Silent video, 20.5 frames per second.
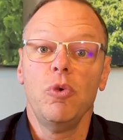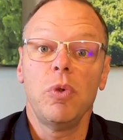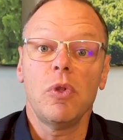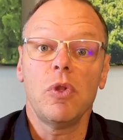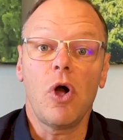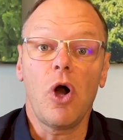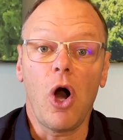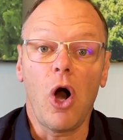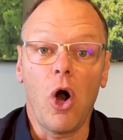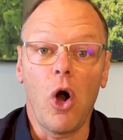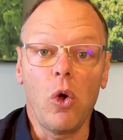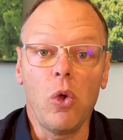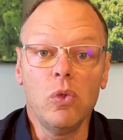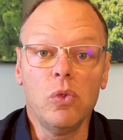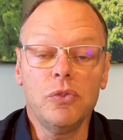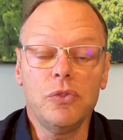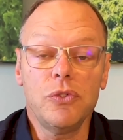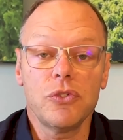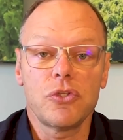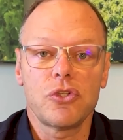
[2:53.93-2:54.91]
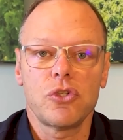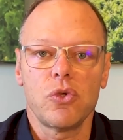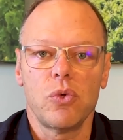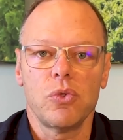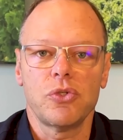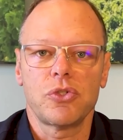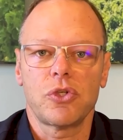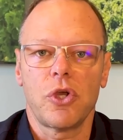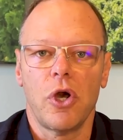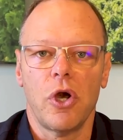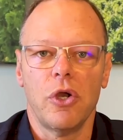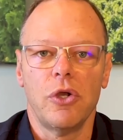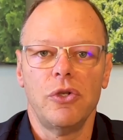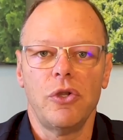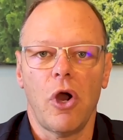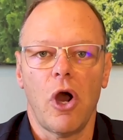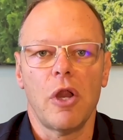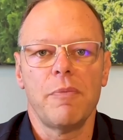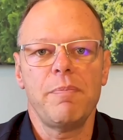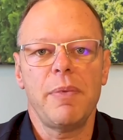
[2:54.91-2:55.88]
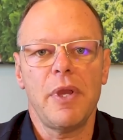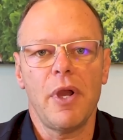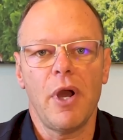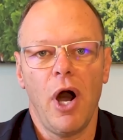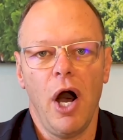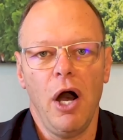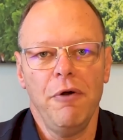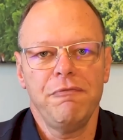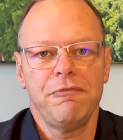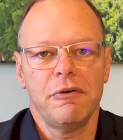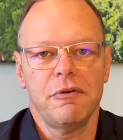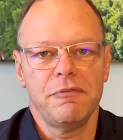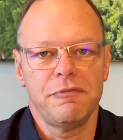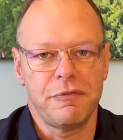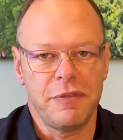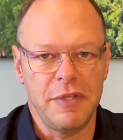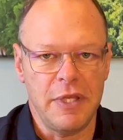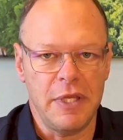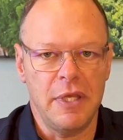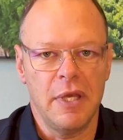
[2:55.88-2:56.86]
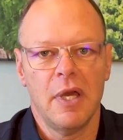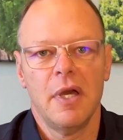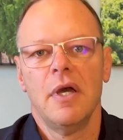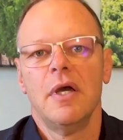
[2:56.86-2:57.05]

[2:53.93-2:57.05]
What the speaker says: will hold the source code on behalf of the